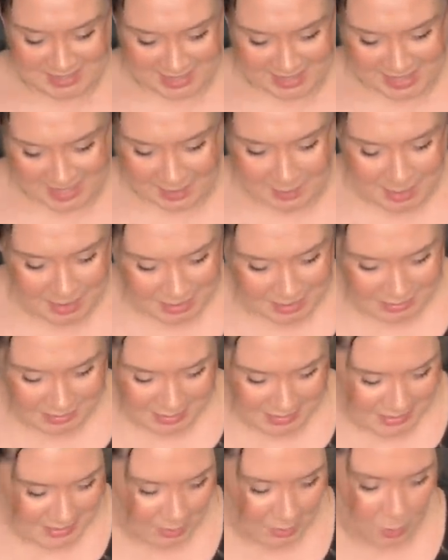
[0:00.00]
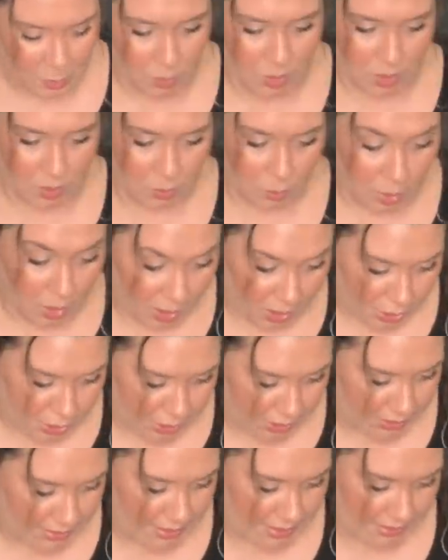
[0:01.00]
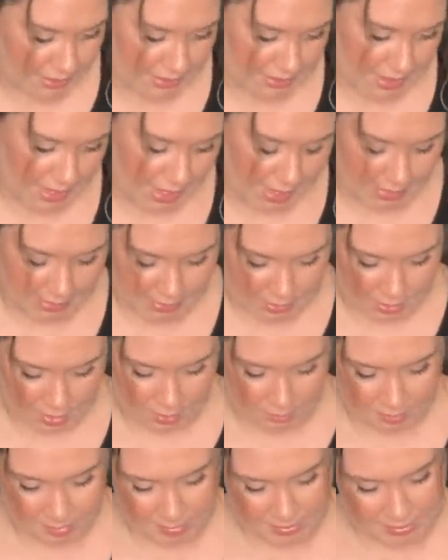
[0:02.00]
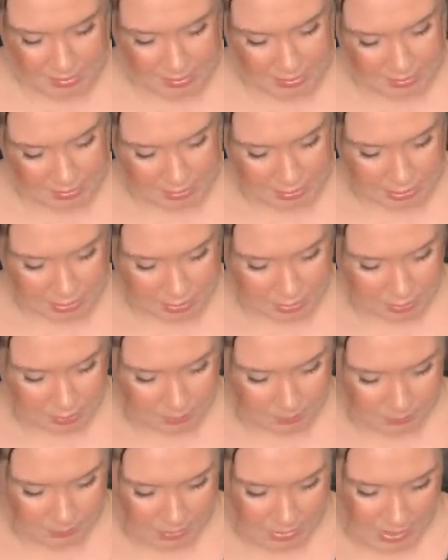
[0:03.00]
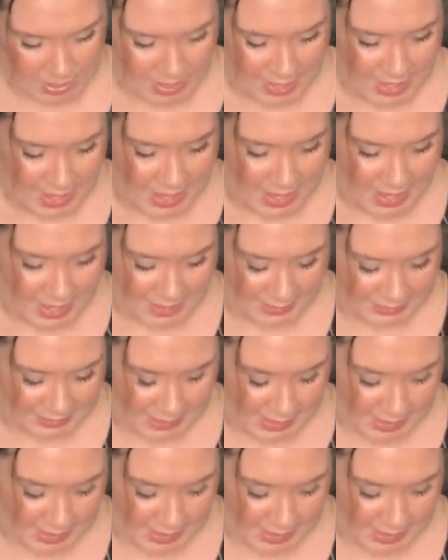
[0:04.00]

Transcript: I mean, unless I wash it, take the tags off. But then, you know, Helly